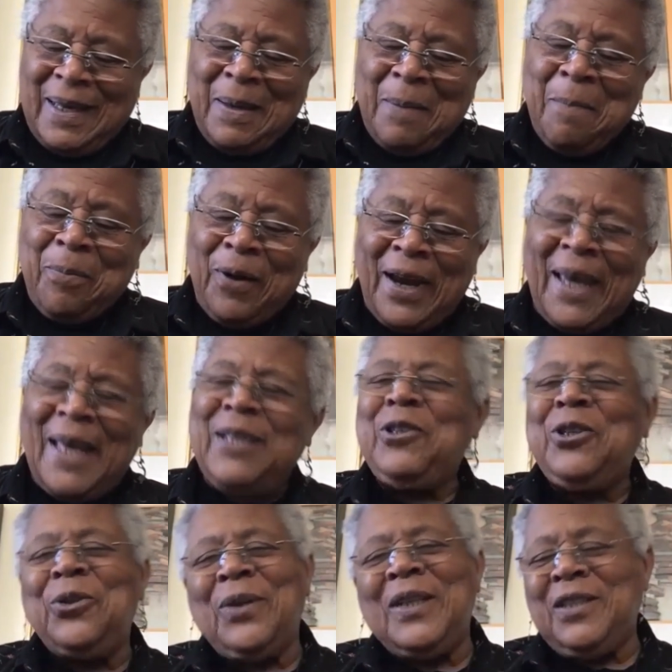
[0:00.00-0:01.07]
brand
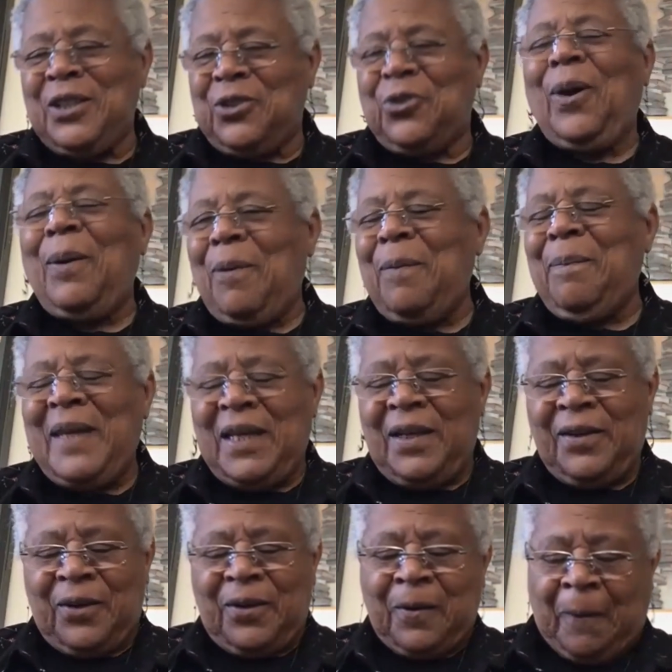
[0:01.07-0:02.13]
you as a
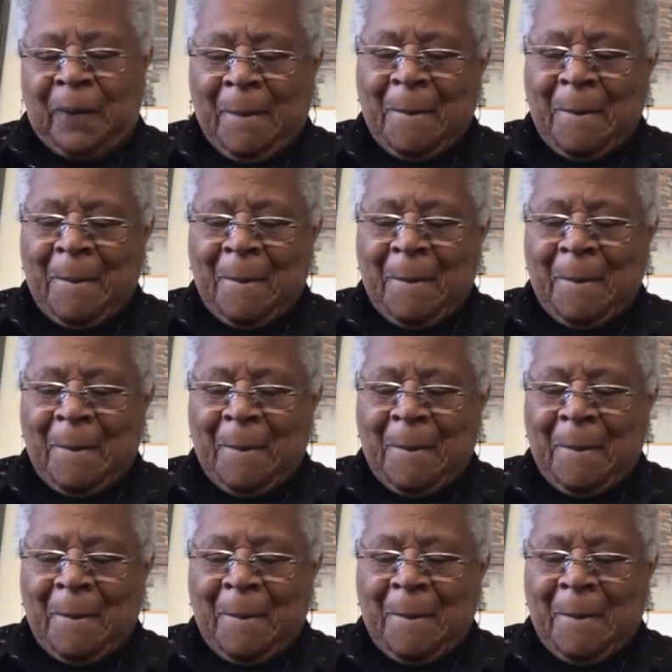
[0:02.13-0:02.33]
troublemaker.